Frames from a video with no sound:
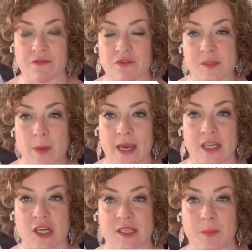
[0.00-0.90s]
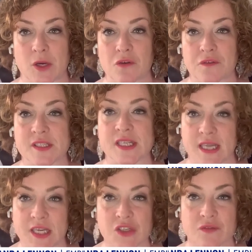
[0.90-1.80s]
A severance package has been
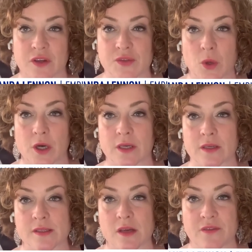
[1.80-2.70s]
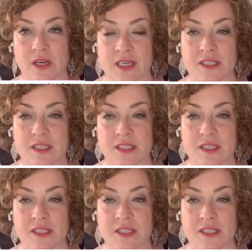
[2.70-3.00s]
offered to each of those workers